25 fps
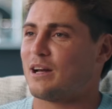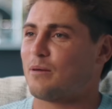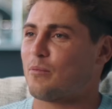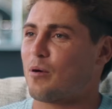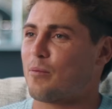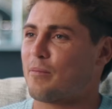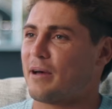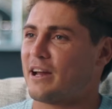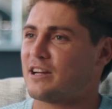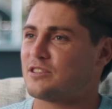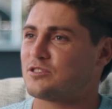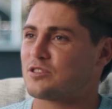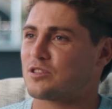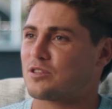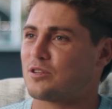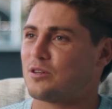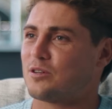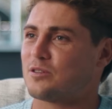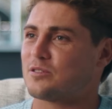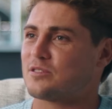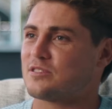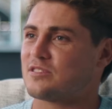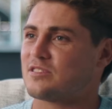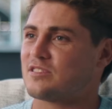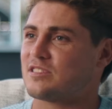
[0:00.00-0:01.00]
my manager
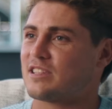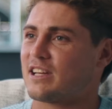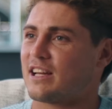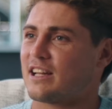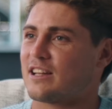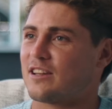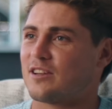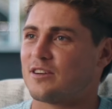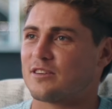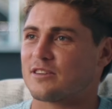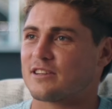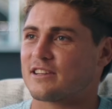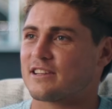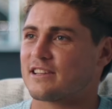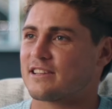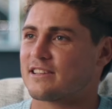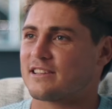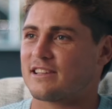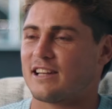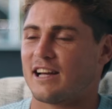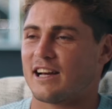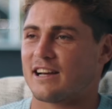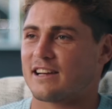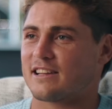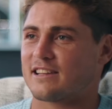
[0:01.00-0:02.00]
called and said, look,
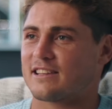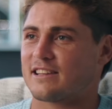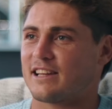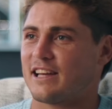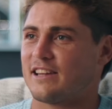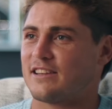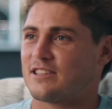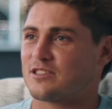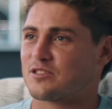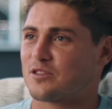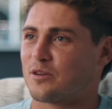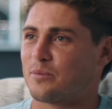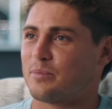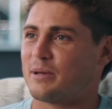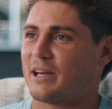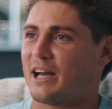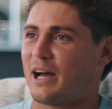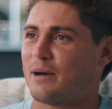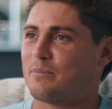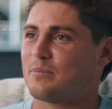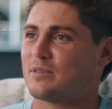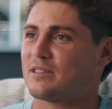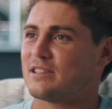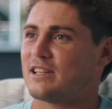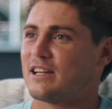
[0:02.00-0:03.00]
like, yeah, this could be
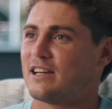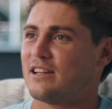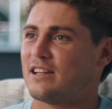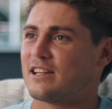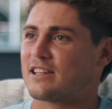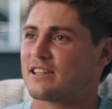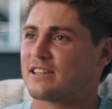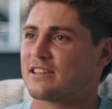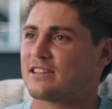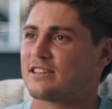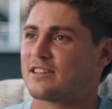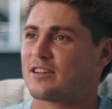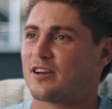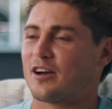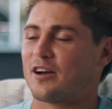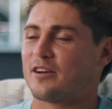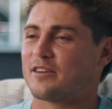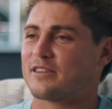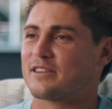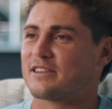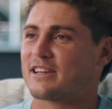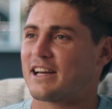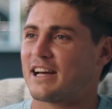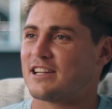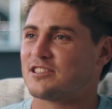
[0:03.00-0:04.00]
happening now, like,
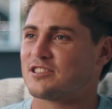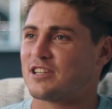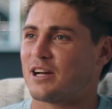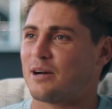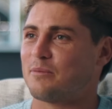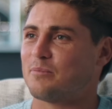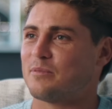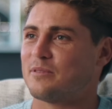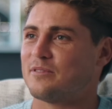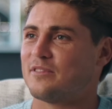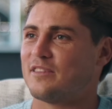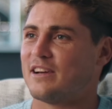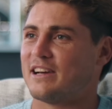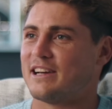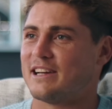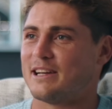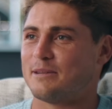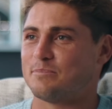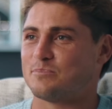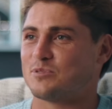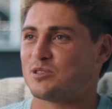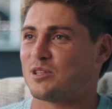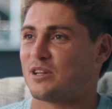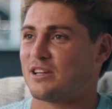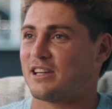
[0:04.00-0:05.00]
go catch up with,
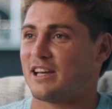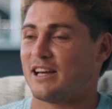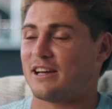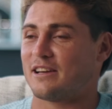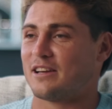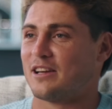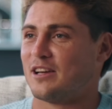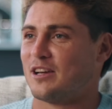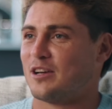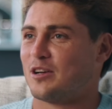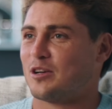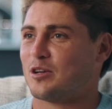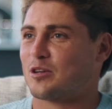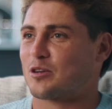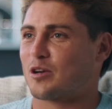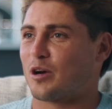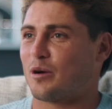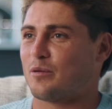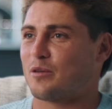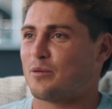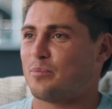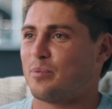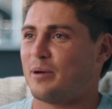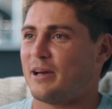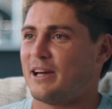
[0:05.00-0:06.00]
so yeah, caught
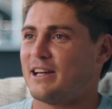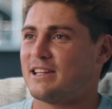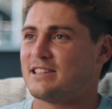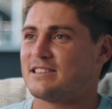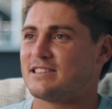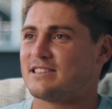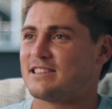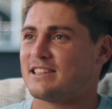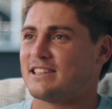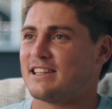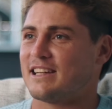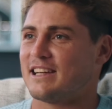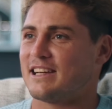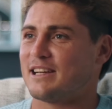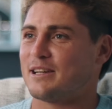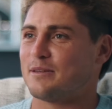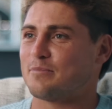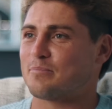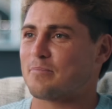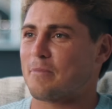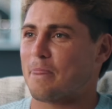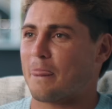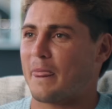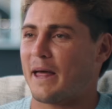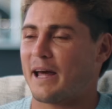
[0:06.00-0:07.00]
up with the Pens and
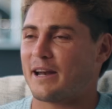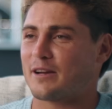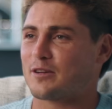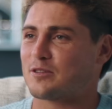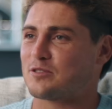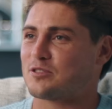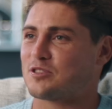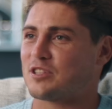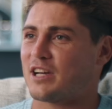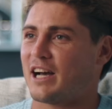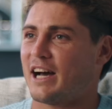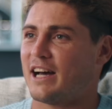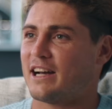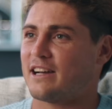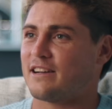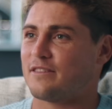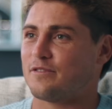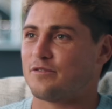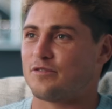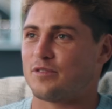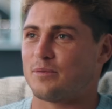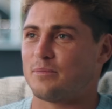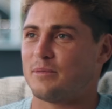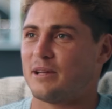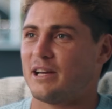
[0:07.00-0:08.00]
had a good chat,
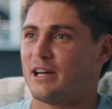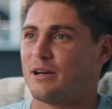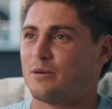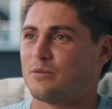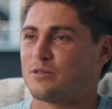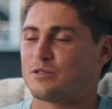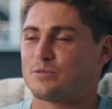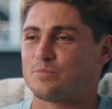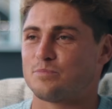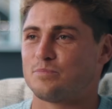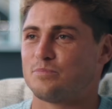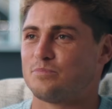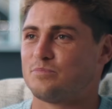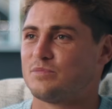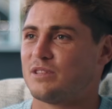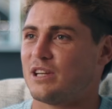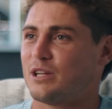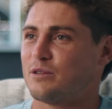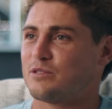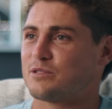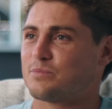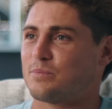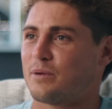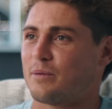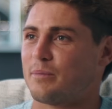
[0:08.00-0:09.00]
and from there
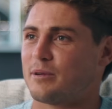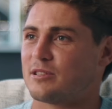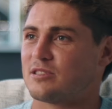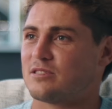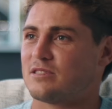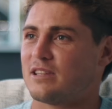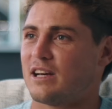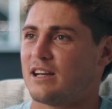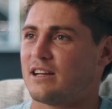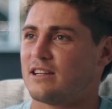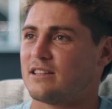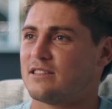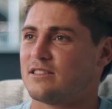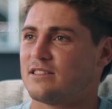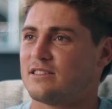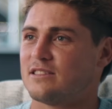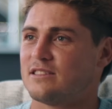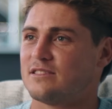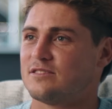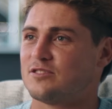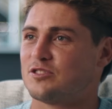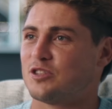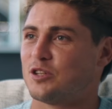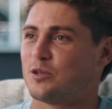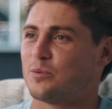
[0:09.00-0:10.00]
deal was pretty much done
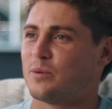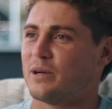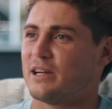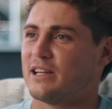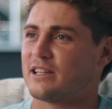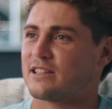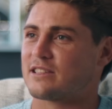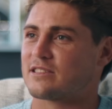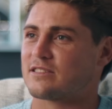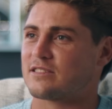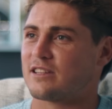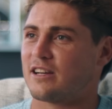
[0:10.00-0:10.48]
in 2 weeks.